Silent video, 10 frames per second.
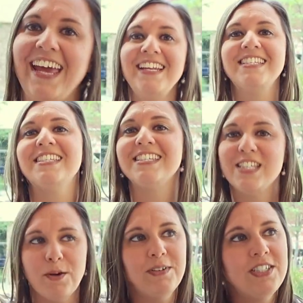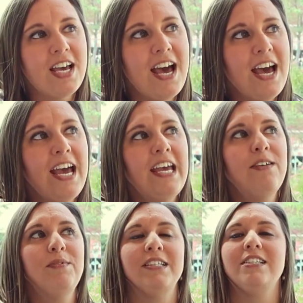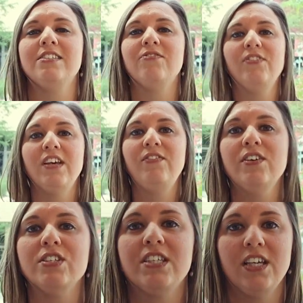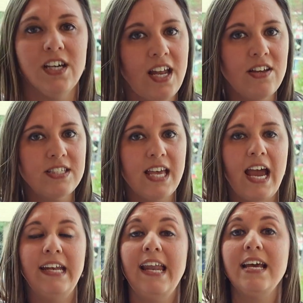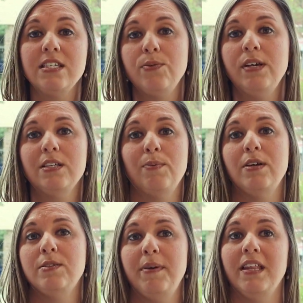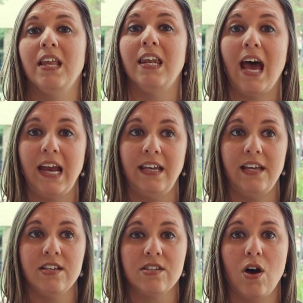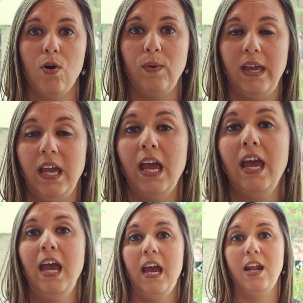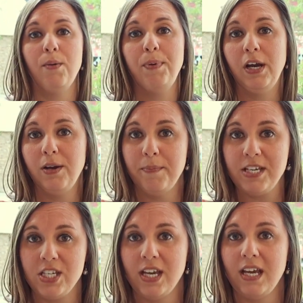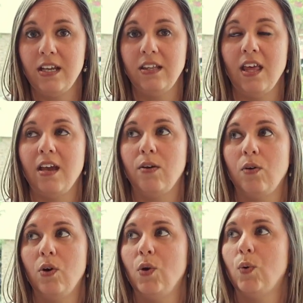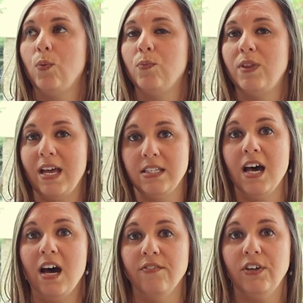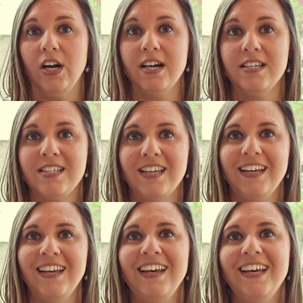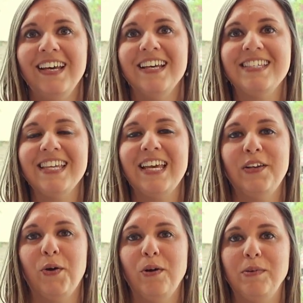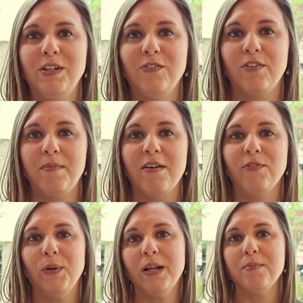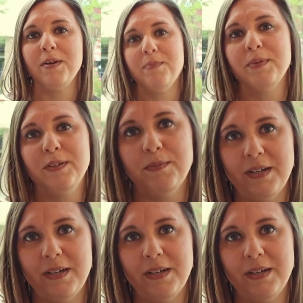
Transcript: And it's the summertime. It's it feels good outside. Next week is about to be in the nineties all week, and up here in Michigan, like that's hot for us. That's yeah, like normal for my Florida people,